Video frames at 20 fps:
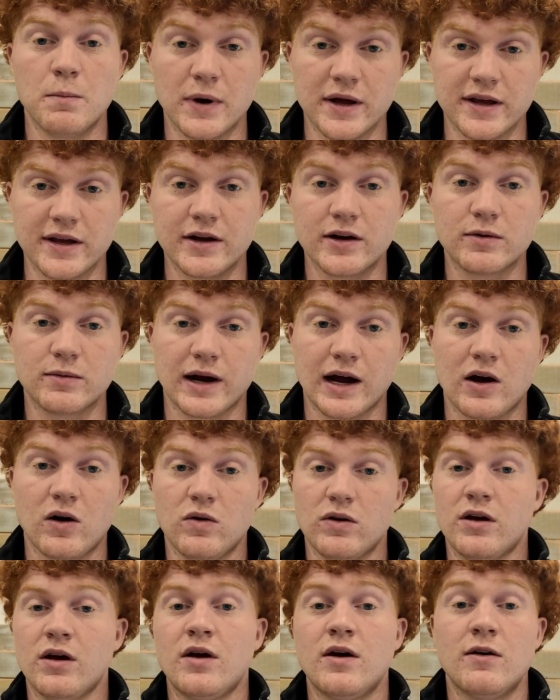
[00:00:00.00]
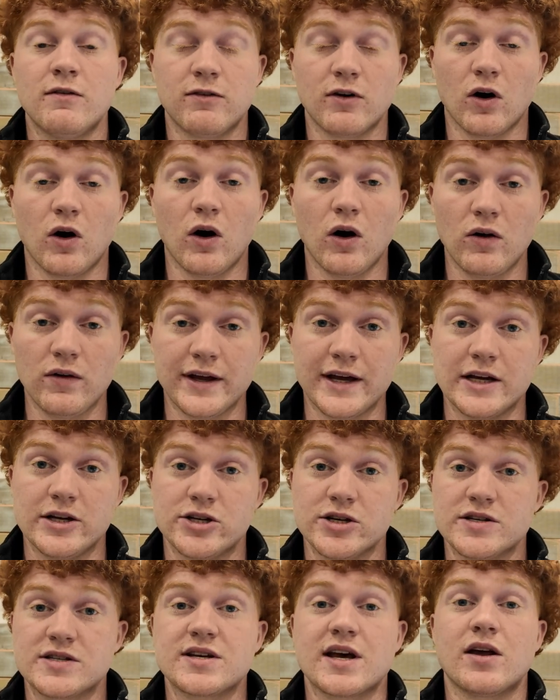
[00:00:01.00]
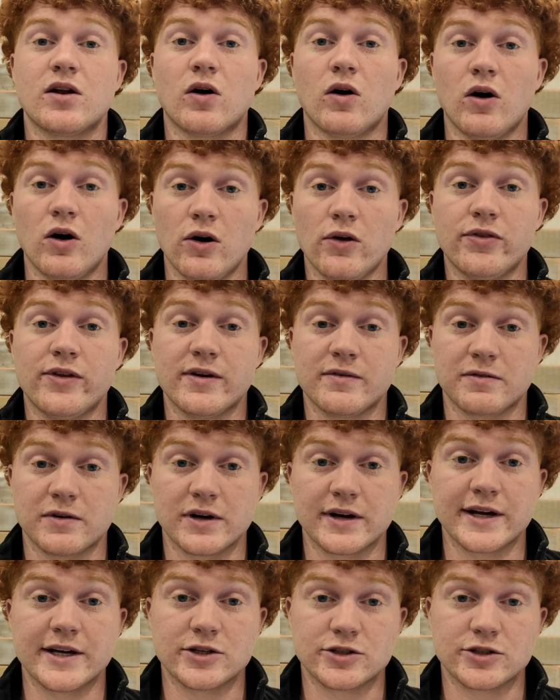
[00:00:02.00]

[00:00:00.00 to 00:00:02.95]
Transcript: but year round for all ages and all different